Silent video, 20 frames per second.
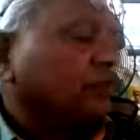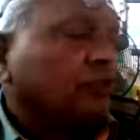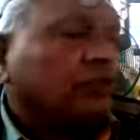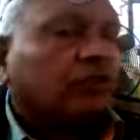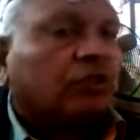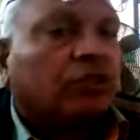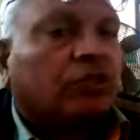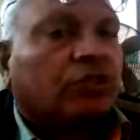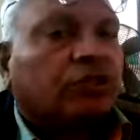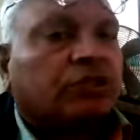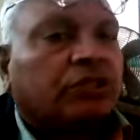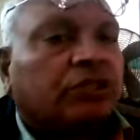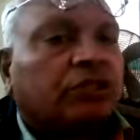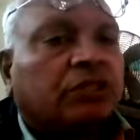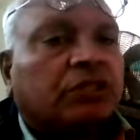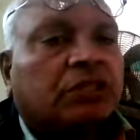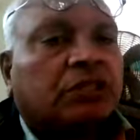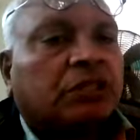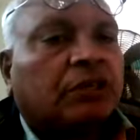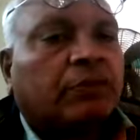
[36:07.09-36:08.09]
You cannot just
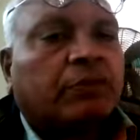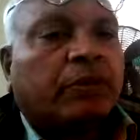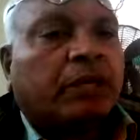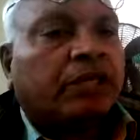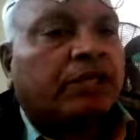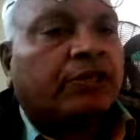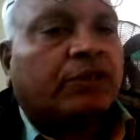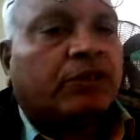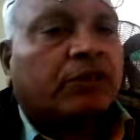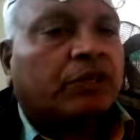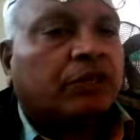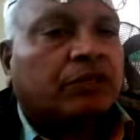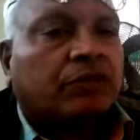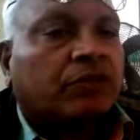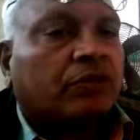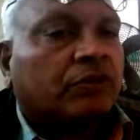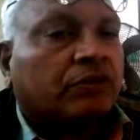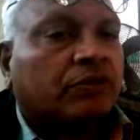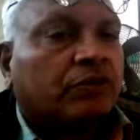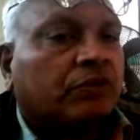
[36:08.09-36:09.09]
say combine all and
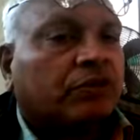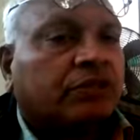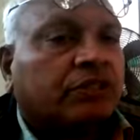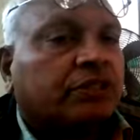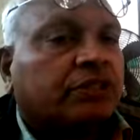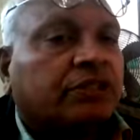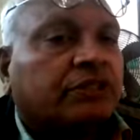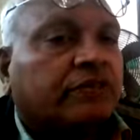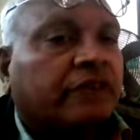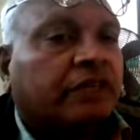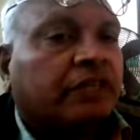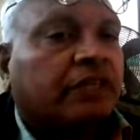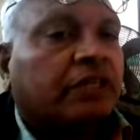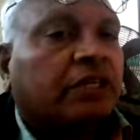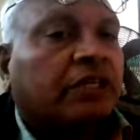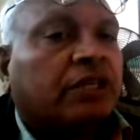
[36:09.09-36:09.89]
no, that doesn't work.